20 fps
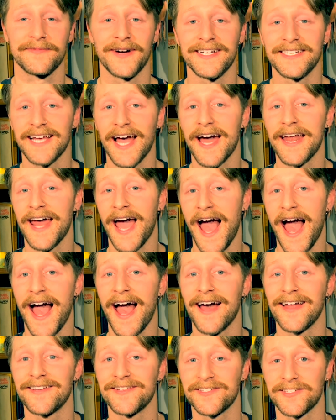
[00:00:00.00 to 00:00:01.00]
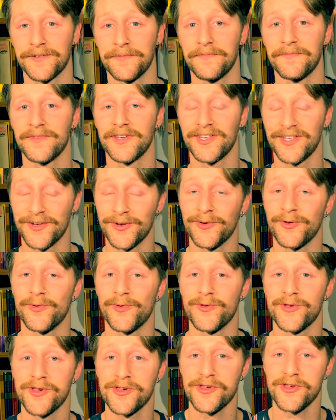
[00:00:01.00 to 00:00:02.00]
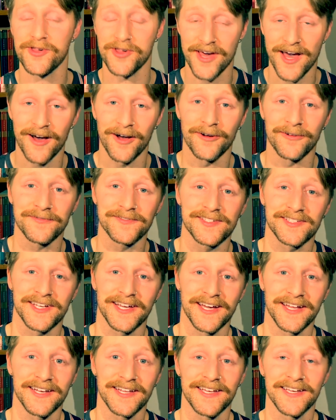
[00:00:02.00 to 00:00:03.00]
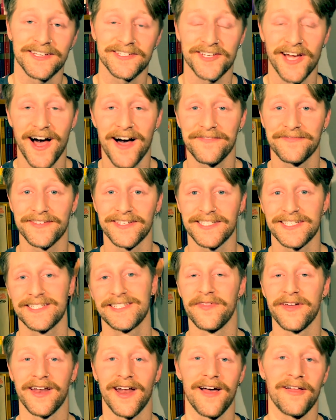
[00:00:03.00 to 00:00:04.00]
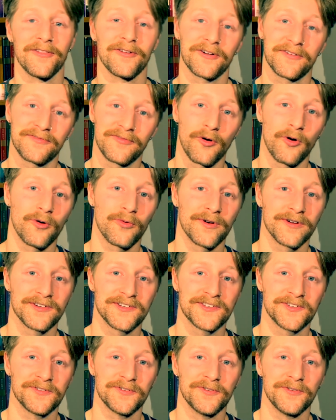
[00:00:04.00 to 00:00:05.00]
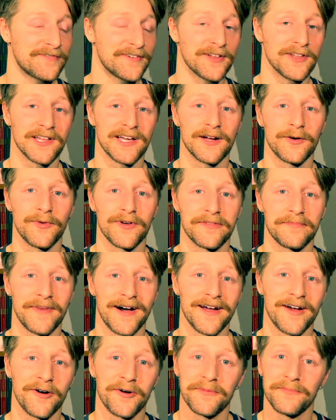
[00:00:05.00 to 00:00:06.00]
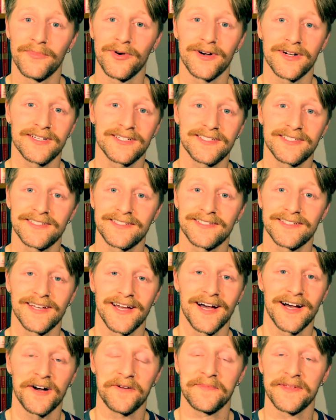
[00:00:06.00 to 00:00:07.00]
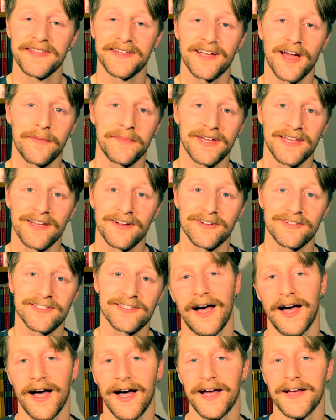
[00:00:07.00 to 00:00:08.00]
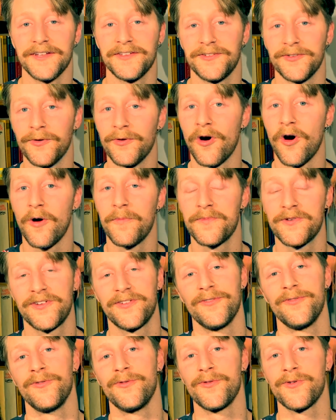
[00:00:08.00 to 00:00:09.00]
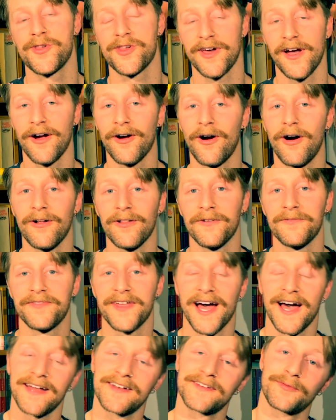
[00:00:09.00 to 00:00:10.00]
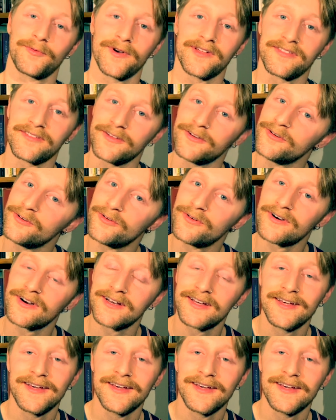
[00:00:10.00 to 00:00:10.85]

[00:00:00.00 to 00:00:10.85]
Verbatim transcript: My dad had some huge shelves in his office that I look forward to filling with my own books um, in the coming years. I do hope to share all of that with you